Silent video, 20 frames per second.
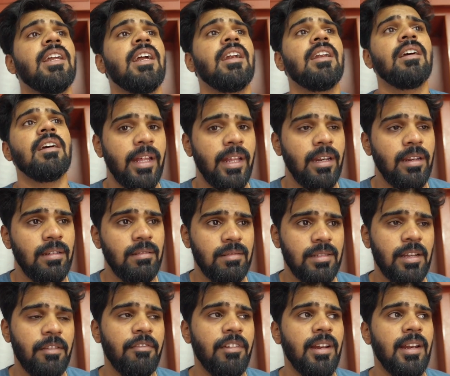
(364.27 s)
at 10,
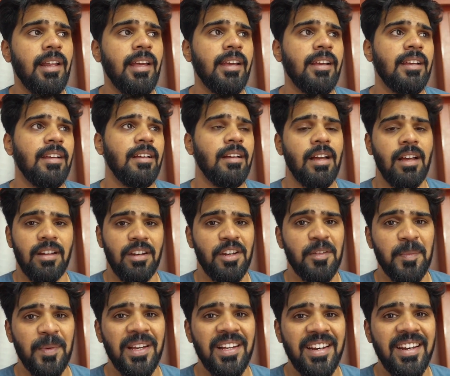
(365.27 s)
somewhere like our
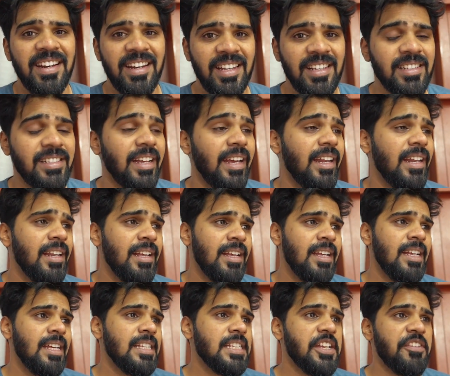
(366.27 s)
typical rating style,
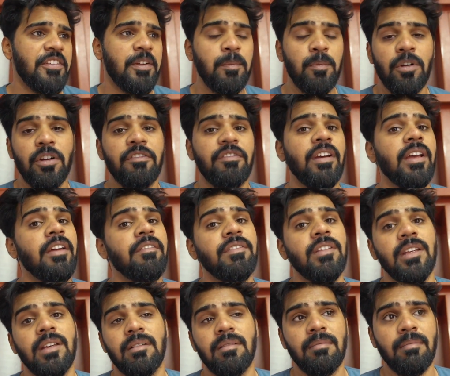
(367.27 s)
7.5 if
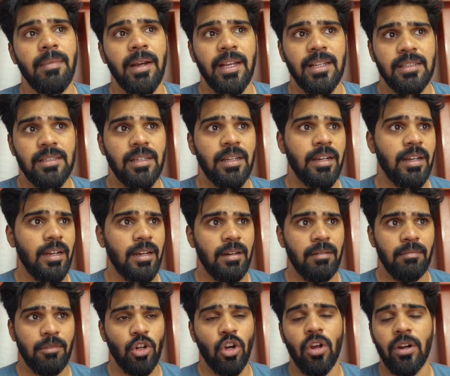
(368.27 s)
the bike's
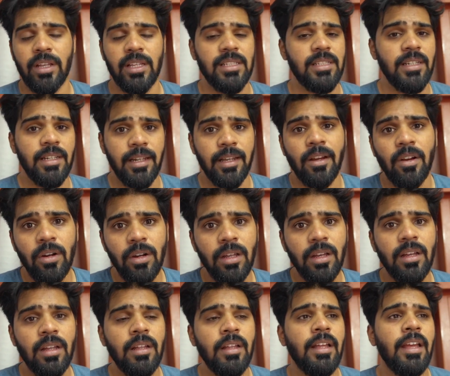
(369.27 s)
torque is really good.
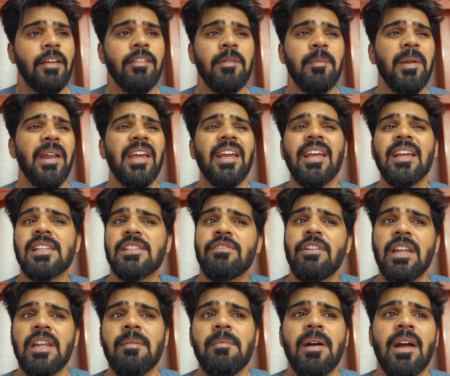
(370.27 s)
If the braking is
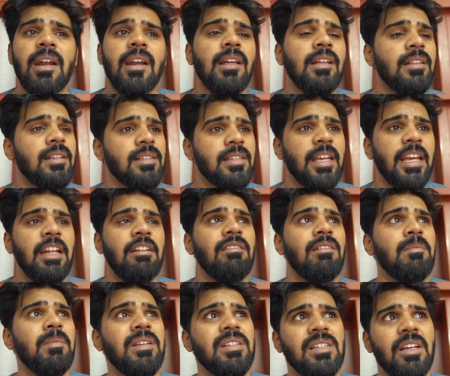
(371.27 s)
very bad, the scale
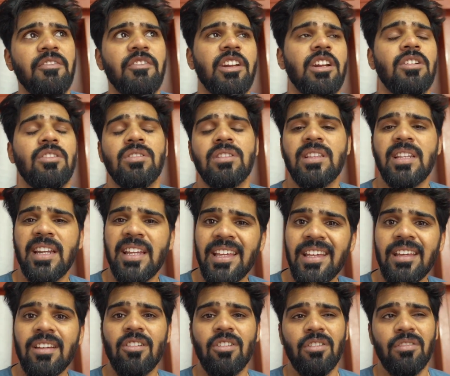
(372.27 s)
will be somewhere around
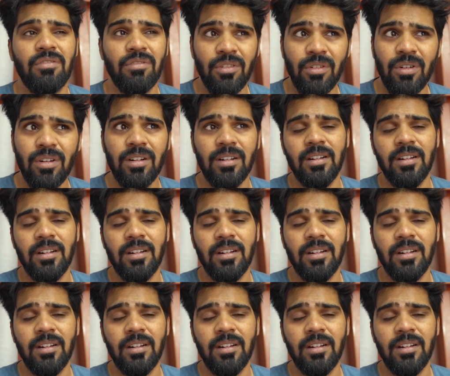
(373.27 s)
3 or 4.